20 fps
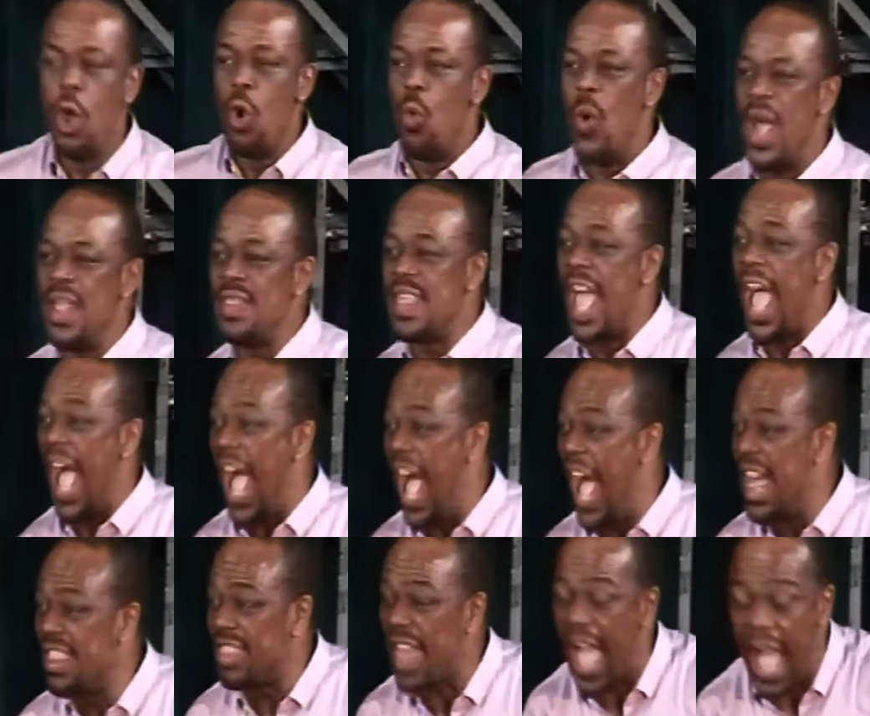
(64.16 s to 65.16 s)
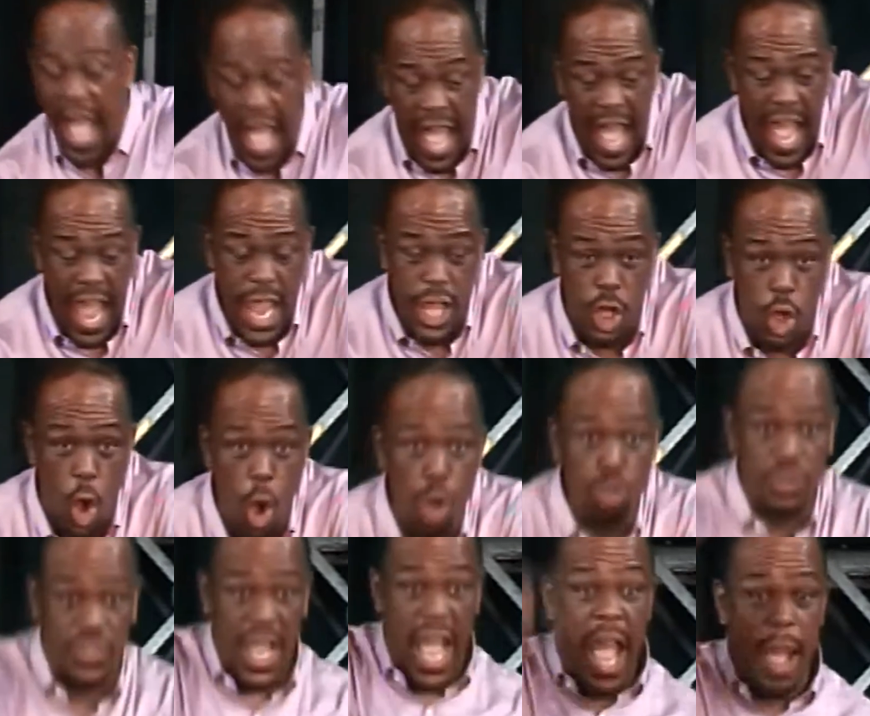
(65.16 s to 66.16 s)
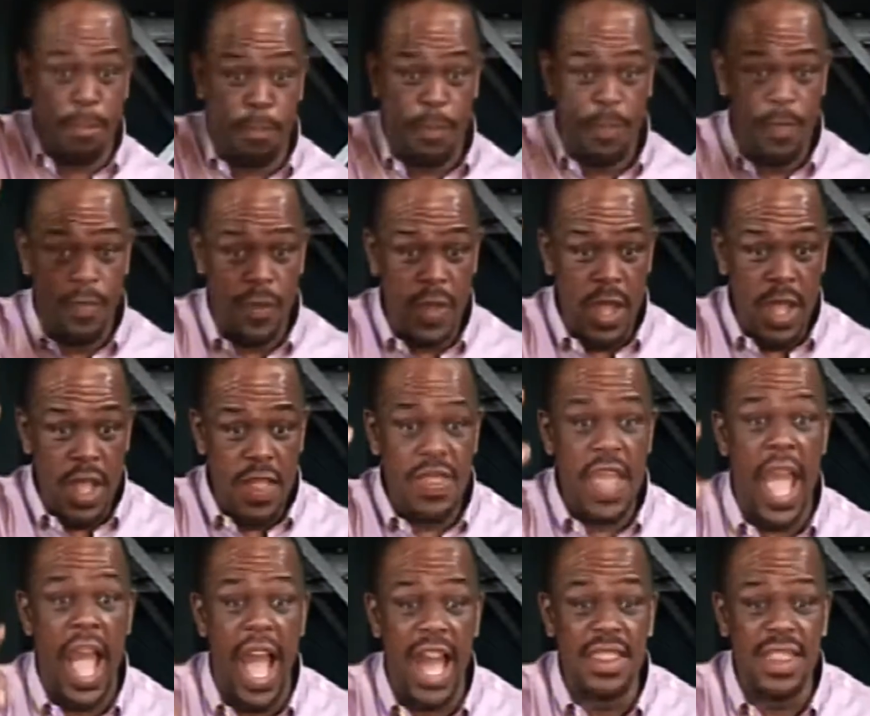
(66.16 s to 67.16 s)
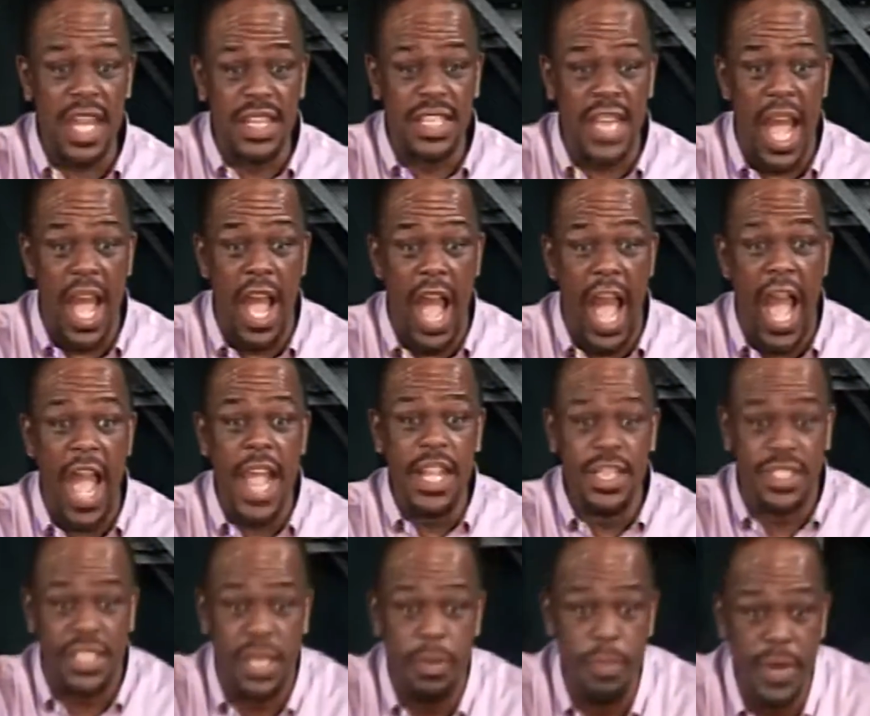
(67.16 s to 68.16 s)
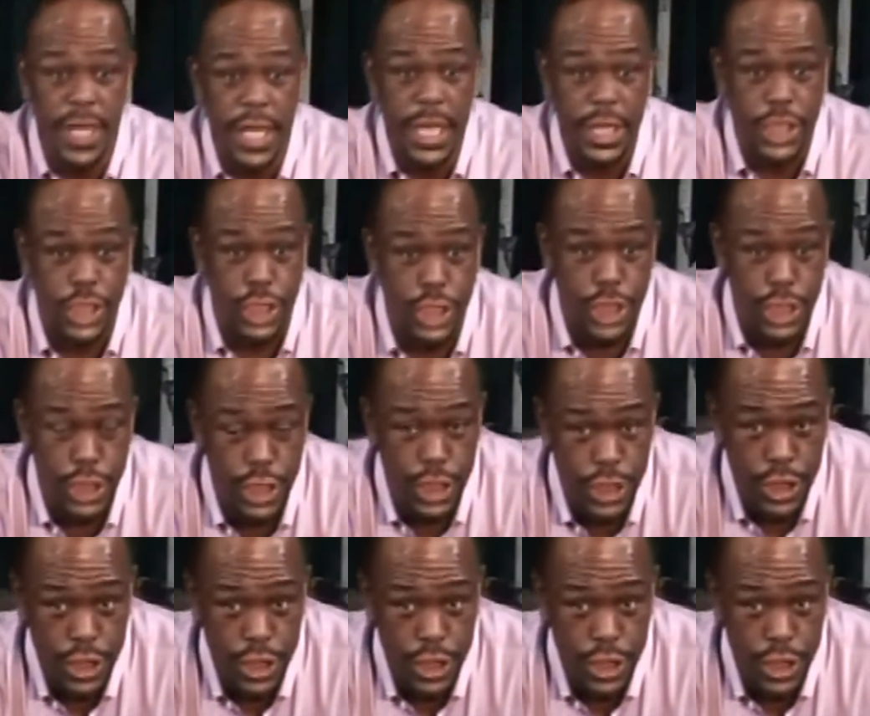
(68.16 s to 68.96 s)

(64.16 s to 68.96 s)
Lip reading: when the other eye goes up, the other eye diminish.